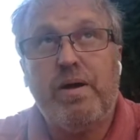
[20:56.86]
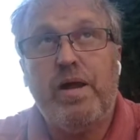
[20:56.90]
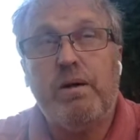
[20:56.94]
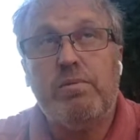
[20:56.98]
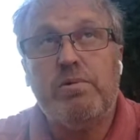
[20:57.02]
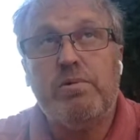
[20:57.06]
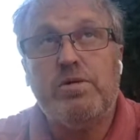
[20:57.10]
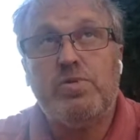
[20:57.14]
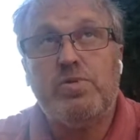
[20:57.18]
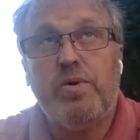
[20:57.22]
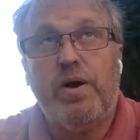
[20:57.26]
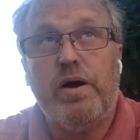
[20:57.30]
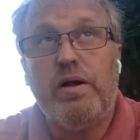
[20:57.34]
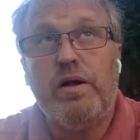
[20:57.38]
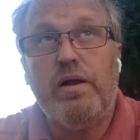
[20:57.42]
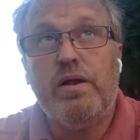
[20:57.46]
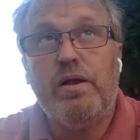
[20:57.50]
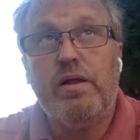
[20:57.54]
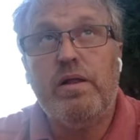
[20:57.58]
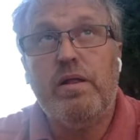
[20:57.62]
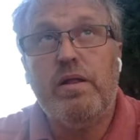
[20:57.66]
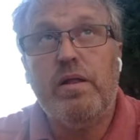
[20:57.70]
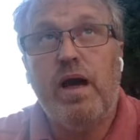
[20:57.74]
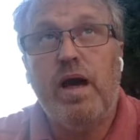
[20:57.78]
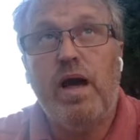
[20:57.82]
make my numbers right.
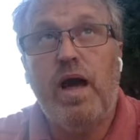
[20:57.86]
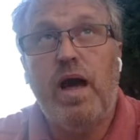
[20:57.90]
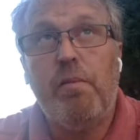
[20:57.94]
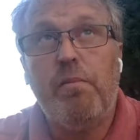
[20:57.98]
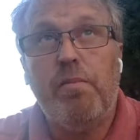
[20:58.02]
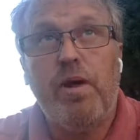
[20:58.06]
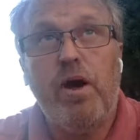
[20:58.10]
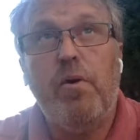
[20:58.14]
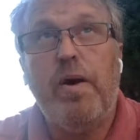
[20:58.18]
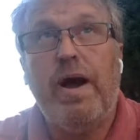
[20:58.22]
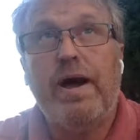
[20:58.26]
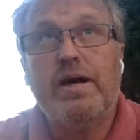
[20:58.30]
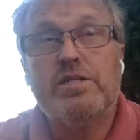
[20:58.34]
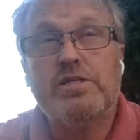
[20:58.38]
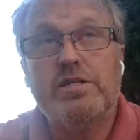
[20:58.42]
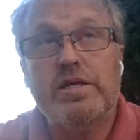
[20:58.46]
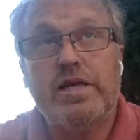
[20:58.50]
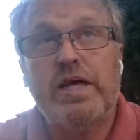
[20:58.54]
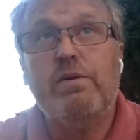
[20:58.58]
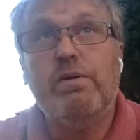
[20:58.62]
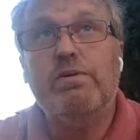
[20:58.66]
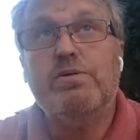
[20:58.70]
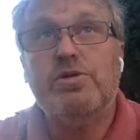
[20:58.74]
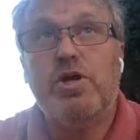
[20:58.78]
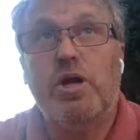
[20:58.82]
No,
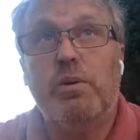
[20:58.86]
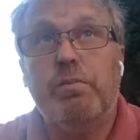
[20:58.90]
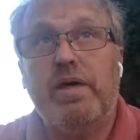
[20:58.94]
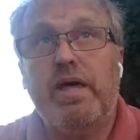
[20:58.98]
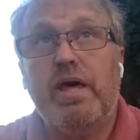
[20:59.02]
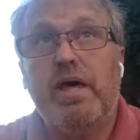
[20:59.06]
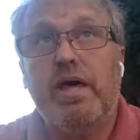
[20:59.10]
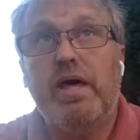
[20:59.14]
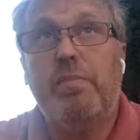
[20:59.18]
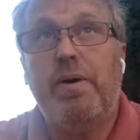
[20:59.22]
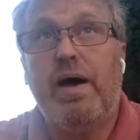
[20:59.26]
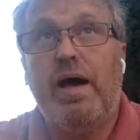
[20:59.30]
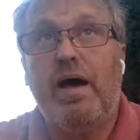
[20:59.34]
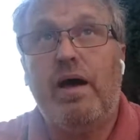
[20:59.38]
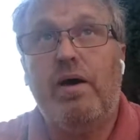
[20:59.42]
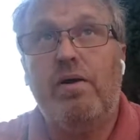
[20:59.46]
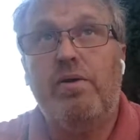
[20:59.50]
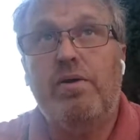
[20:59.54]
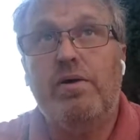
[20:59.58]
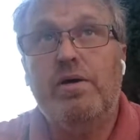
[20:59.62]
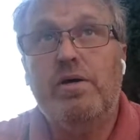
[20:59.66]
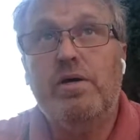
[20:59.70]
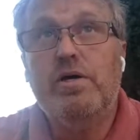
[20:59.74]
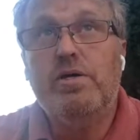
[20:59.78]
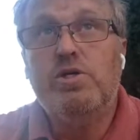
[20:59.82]
actually, it was going to be
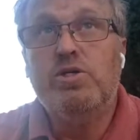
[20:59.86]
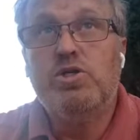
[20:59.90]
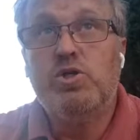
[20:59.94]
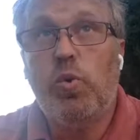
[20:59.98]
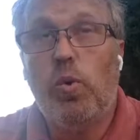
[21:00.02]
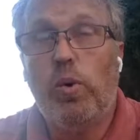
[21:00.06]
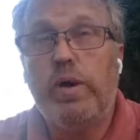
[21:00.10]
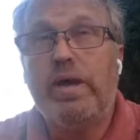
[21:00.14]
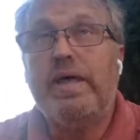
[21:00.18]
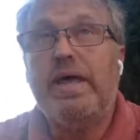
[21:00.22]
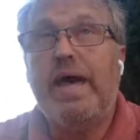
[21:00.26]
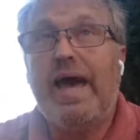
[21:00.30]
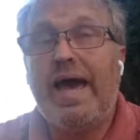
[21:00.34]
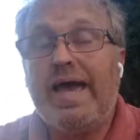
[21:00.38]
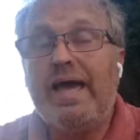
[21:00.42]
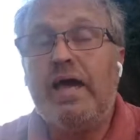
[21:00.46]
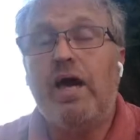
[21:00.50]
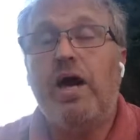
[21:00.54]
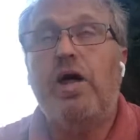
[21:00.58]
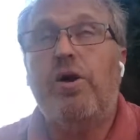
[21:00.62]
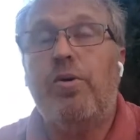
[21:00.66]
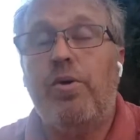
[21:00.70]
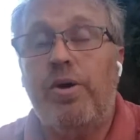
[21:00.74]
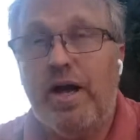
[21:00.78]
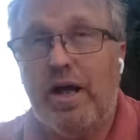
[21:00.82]
about
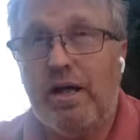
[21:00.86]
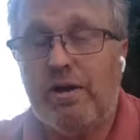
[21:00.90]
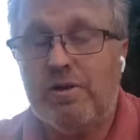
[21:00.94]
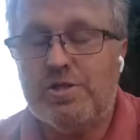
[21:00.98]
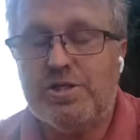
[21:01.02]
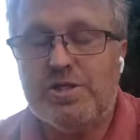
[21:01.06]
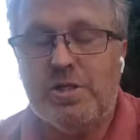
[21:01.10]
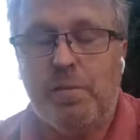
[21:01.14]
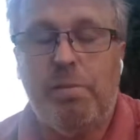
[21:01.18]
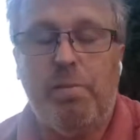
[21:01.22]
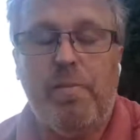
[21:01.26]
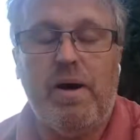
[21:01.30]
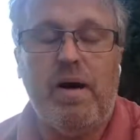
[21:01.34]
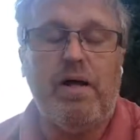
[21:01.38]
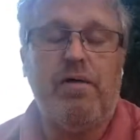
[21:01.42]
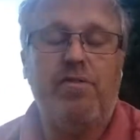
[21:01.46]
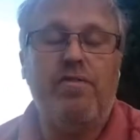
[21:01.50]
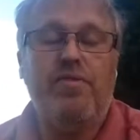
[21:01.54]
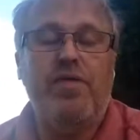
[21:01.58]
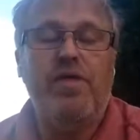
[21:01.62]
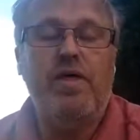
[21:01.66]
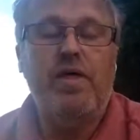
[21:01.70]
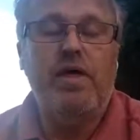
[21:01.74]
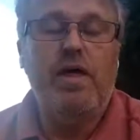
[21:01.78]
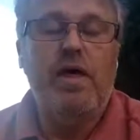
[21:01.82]
$2,800 a
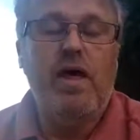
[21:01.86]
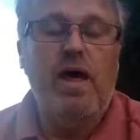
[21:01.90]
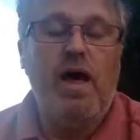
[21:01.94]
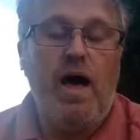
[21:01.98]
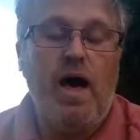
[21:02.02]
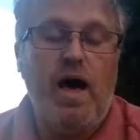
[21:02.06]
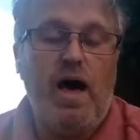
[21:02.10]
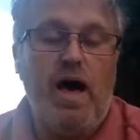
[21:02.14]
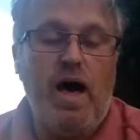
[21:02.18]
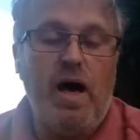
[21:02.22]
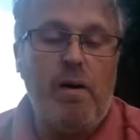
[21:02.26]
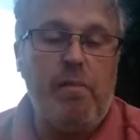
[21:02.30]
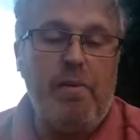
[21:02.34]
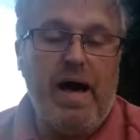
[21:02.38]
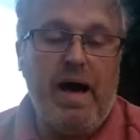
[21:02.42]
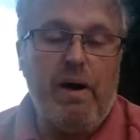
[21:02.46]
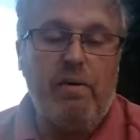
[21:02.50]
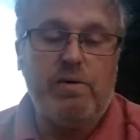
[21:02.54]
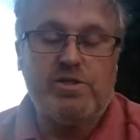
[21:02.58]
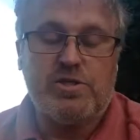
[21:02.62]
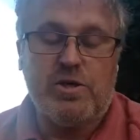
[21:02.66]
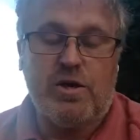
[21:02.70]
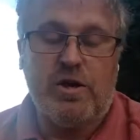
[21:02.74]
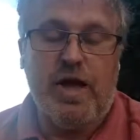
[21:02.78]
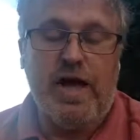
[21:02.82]
month.
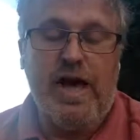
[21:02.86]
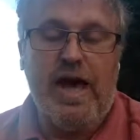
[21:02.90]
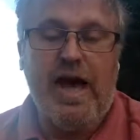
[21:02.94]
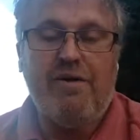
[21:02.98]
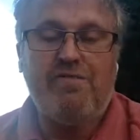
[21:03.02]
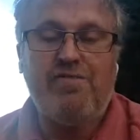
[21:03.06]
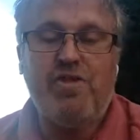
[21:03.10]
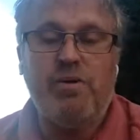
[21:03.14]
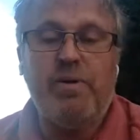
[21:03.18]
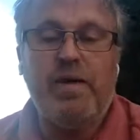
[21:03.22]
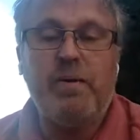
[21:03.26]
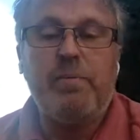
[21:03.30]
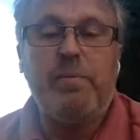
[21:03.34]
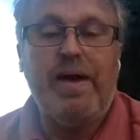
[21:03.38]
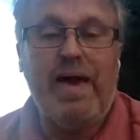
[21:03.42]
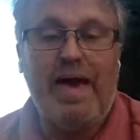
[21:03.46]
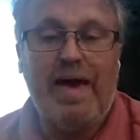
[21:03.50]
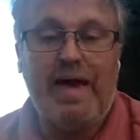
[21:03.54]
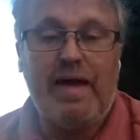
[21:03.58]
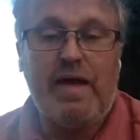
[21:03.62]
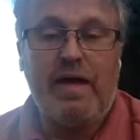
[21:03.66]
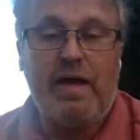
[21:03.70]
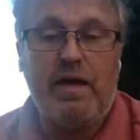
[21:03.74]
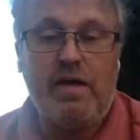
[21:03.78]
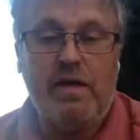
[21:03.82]
I was going to have to be
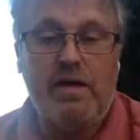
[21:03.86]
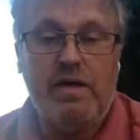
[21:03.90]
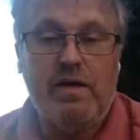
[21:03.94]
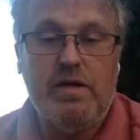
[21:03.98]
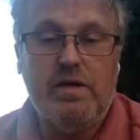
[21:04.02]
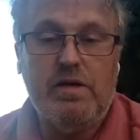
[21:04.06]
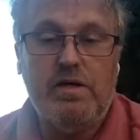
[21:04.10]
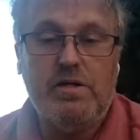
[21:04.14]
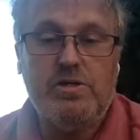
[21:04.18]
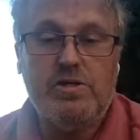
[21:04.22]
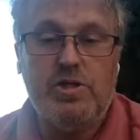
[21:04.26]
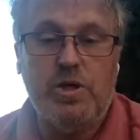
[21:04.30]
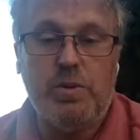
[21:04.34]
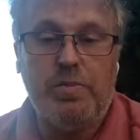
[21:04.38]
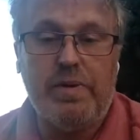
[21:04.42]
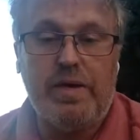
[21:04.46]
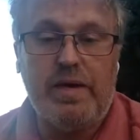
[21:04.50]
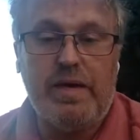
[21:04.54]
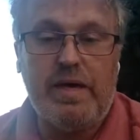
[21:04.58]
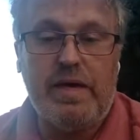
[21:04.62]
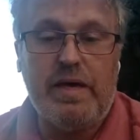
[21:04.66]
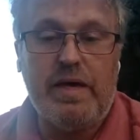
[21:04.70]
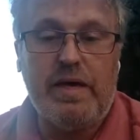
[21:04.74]
paying to